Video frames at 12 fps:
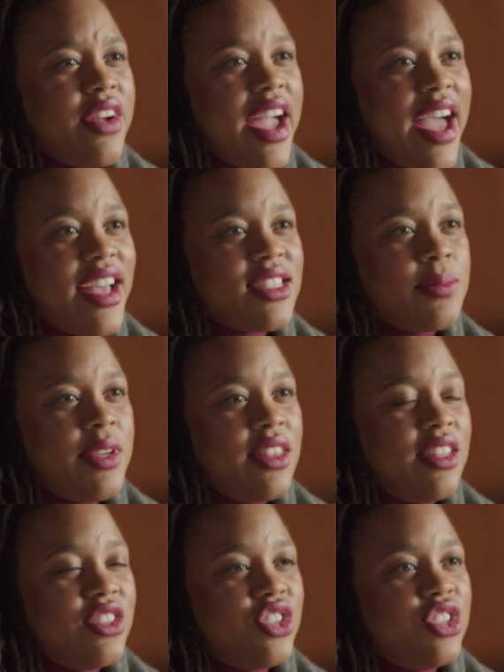has
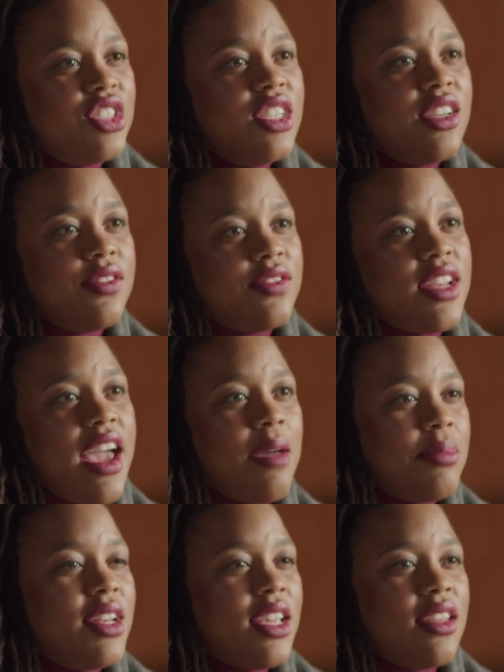been this shift
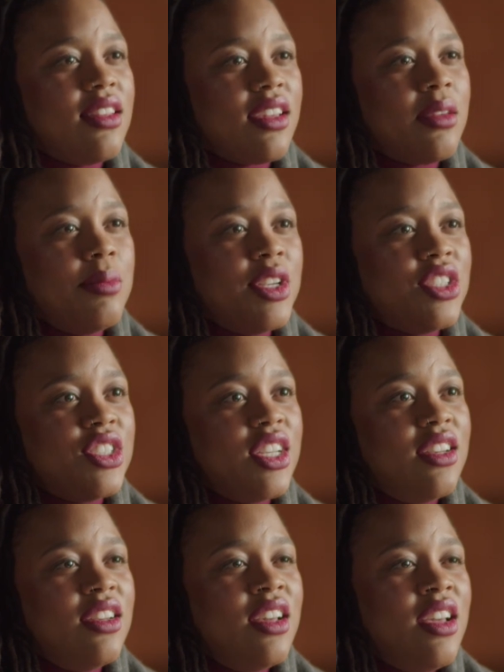happening in the
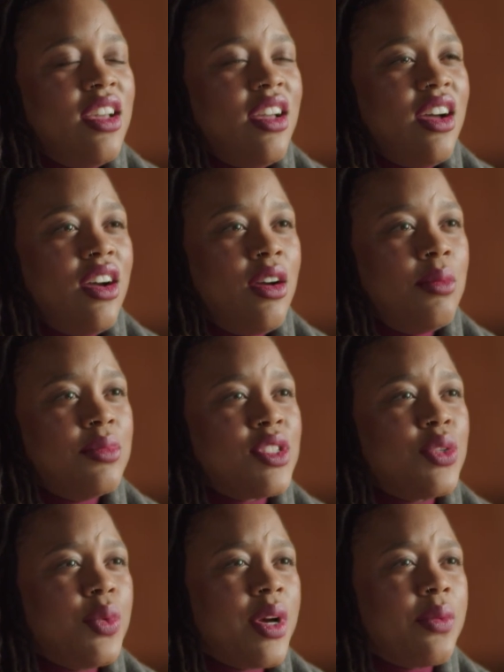commission
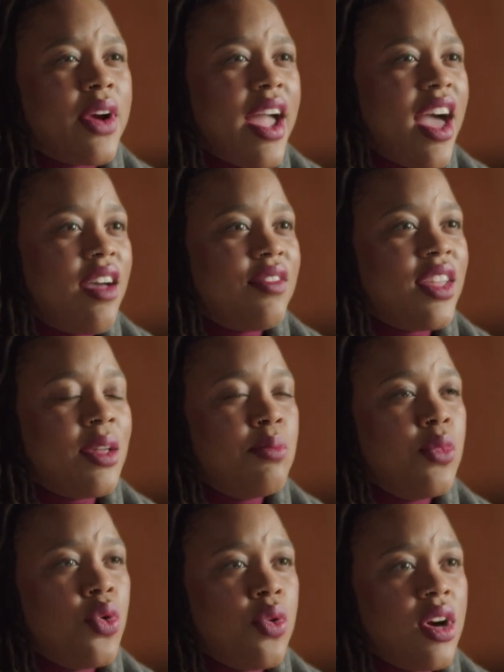to where we're
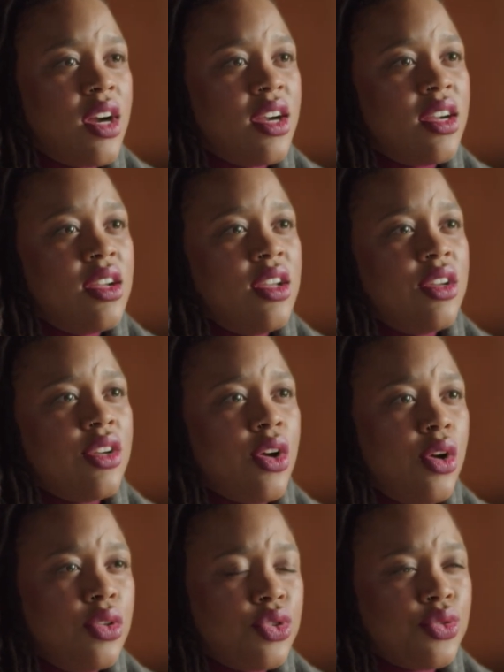having more
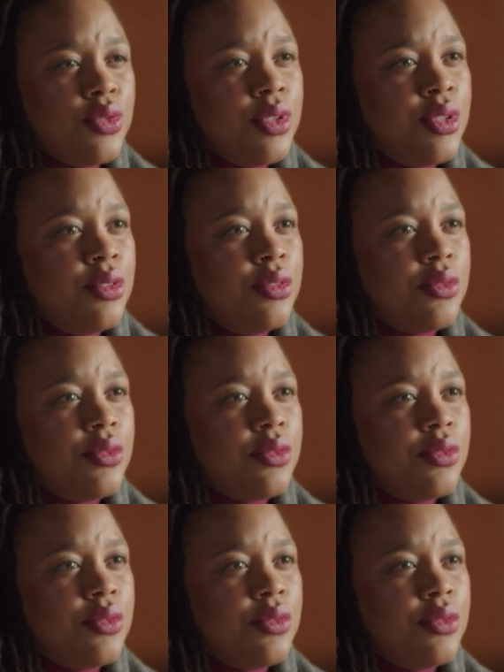cultural